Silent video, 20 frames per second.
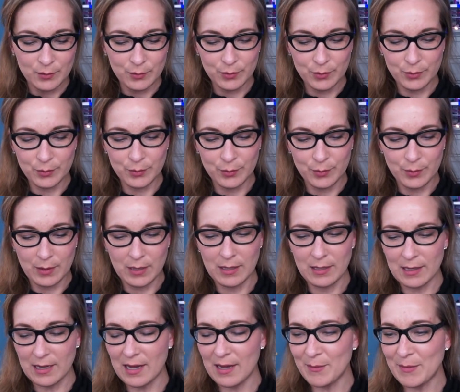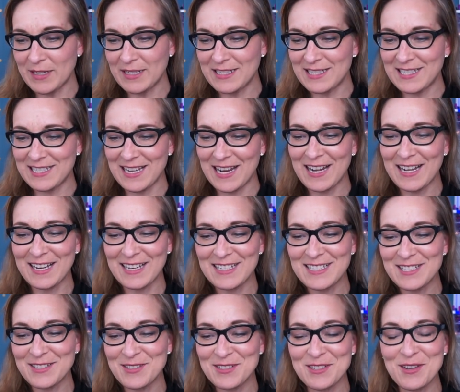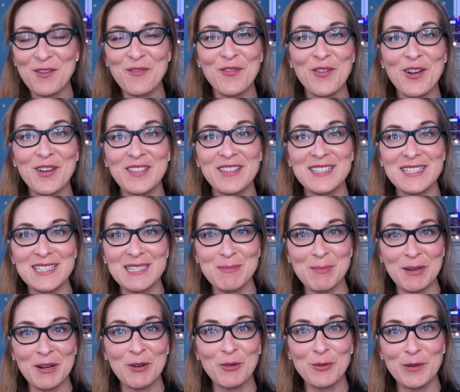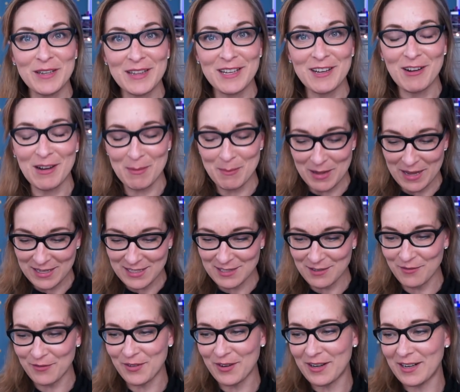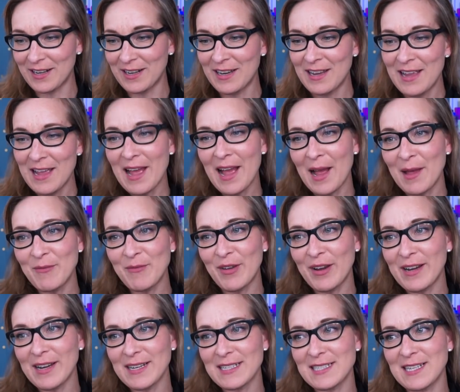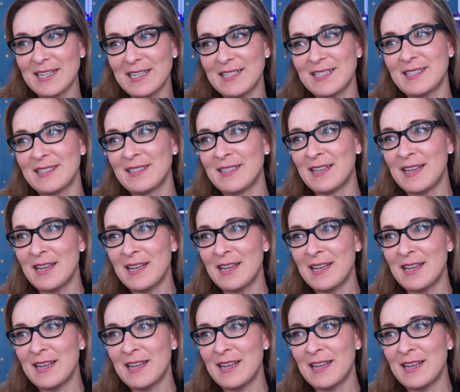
Ooh, I'm excited. So far, this has been a really great bag so far. I'm very excited.